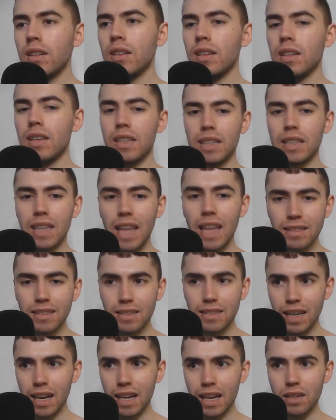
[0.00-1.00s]
And that's
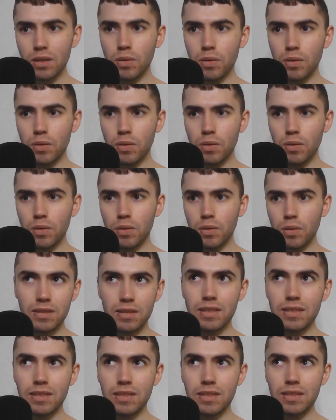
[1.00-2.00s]
kind of what
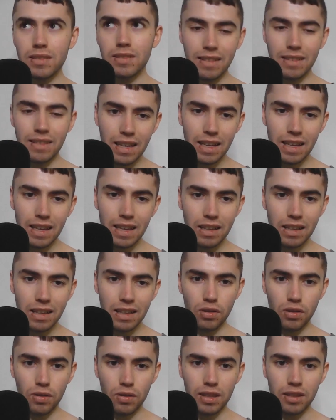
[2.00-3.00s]
Cincinnati's into at this
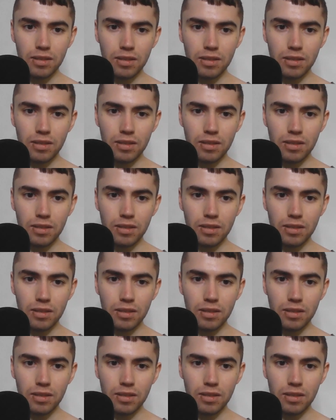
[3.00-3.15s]
moment.